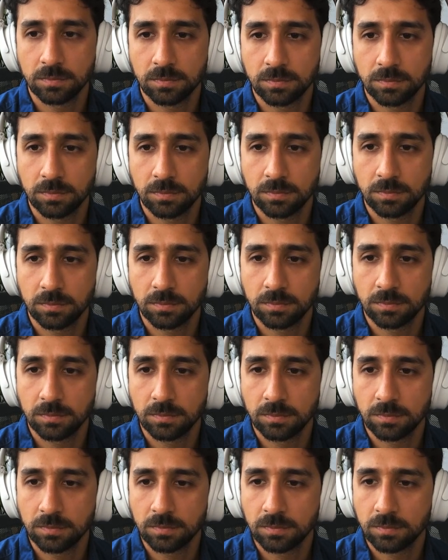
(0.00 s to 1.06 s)

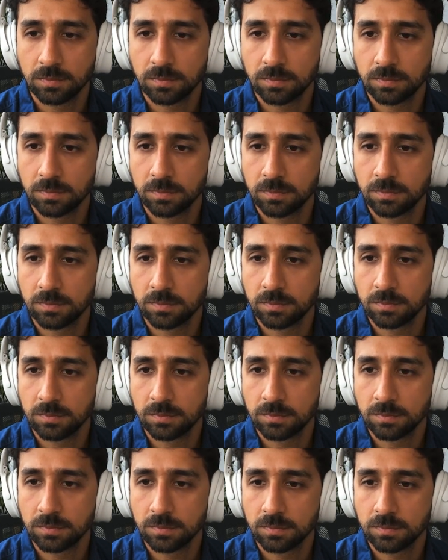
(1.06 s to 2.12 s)

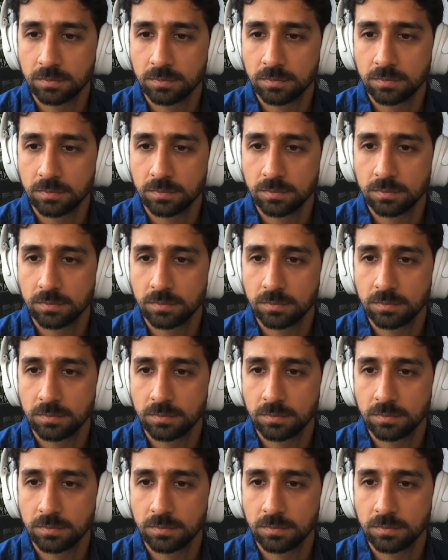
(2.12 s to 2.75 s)
[no speech]